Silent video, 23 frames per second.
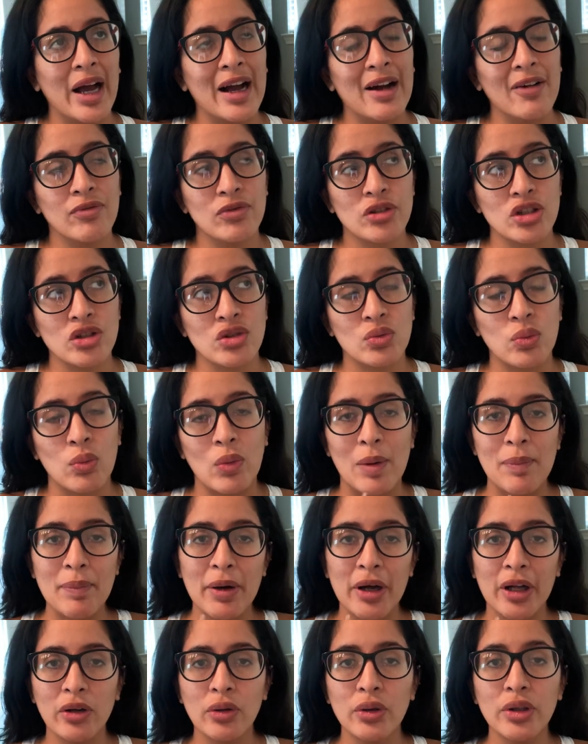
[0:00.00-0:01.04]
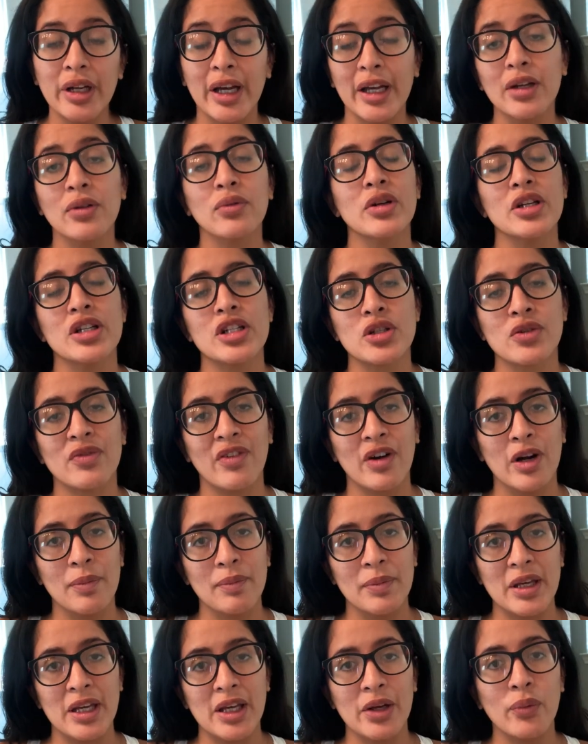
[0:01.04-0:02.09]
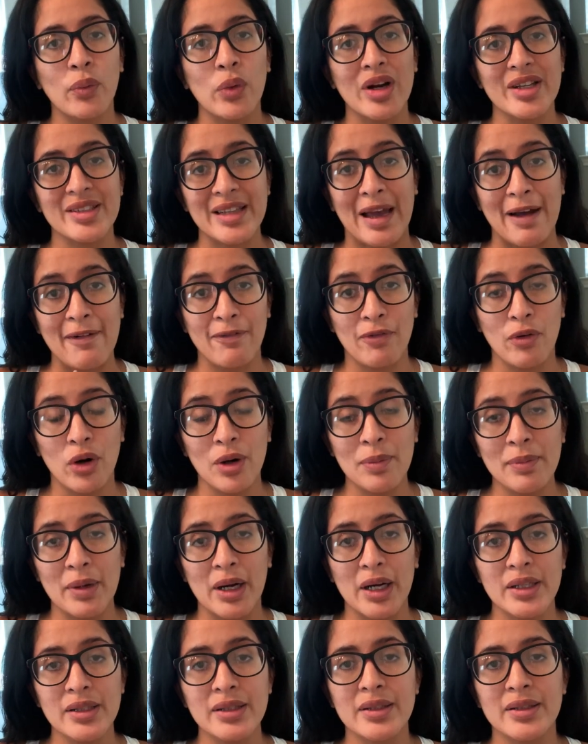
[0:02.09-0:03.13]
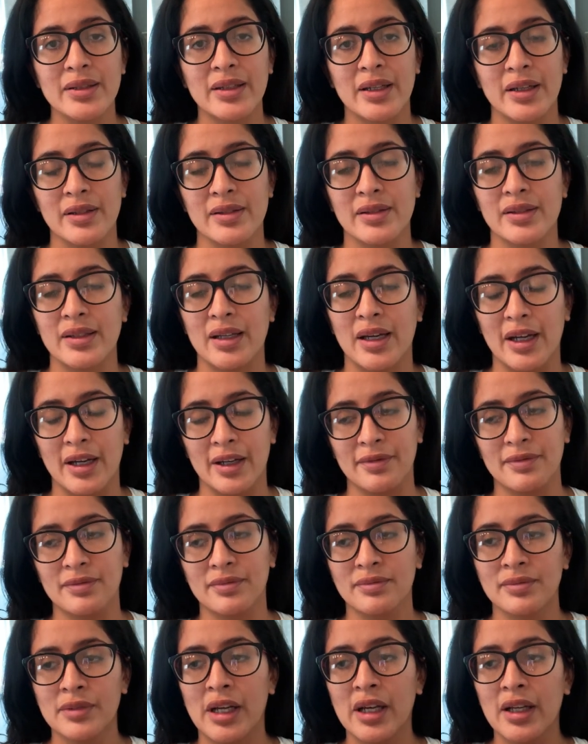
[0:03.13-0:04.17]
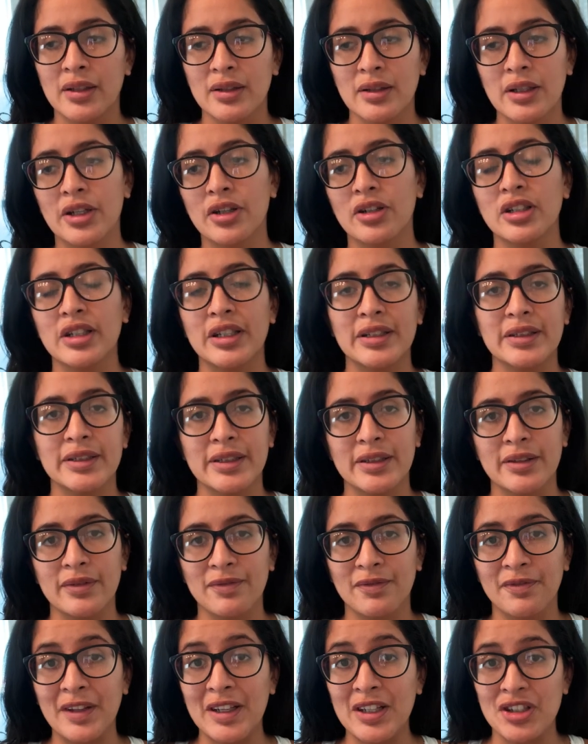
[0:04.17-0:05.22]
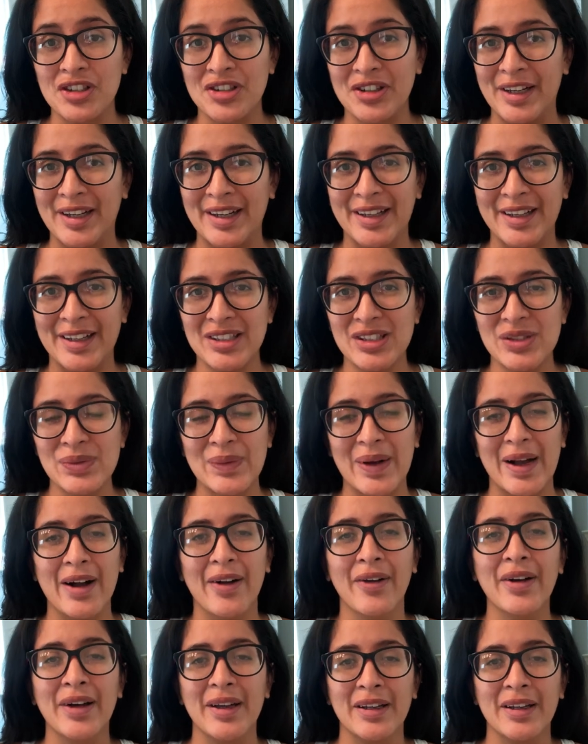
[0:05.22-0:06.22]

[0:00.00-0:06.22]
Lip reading: have just one bottle a night, which for me was at 4 months, because I literally did feed training as well.